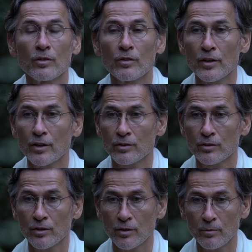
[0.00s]
that
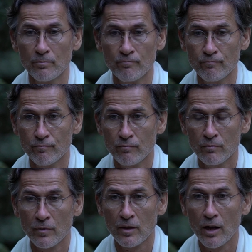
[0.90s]
um,
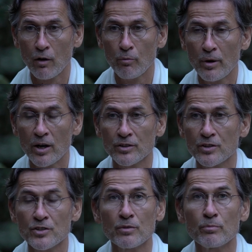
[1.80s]
our part
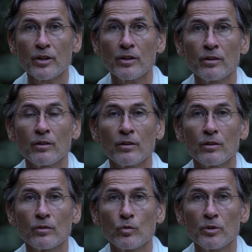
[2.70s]
is simply
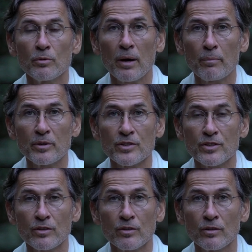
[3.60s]
to be the puppets
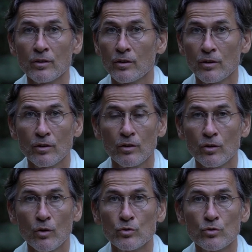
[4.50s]
and
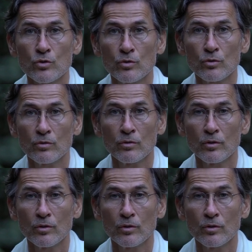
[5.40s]
not to